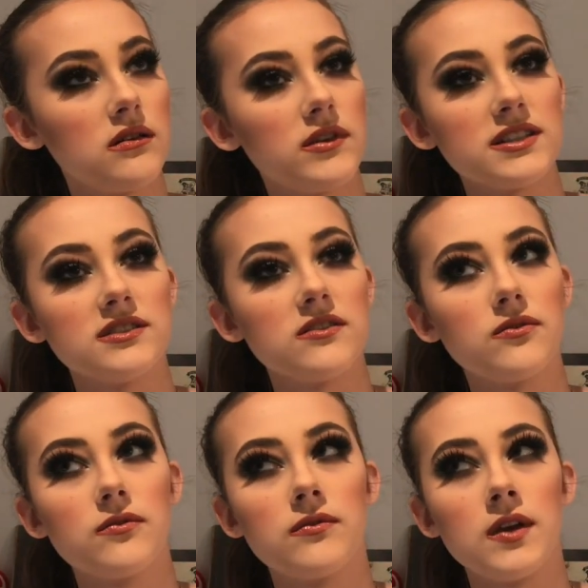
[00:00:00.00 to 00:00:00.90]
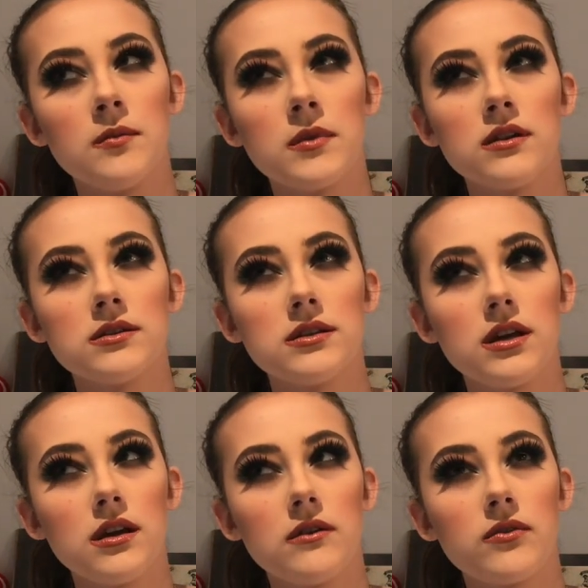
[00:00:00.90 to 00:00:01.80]
What is a female
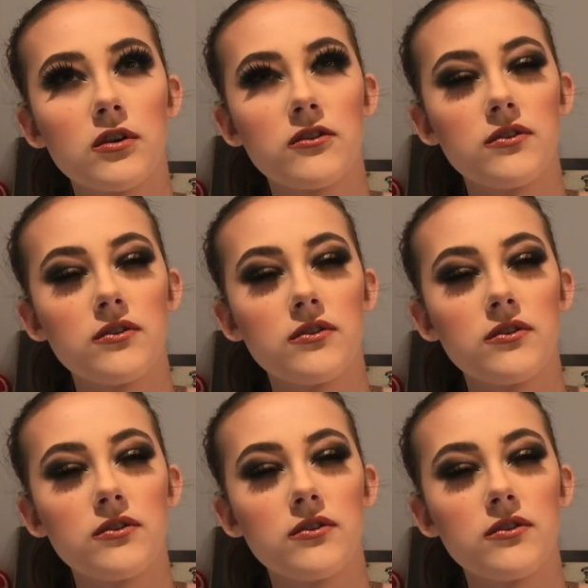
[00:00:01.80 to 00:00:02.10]
deer for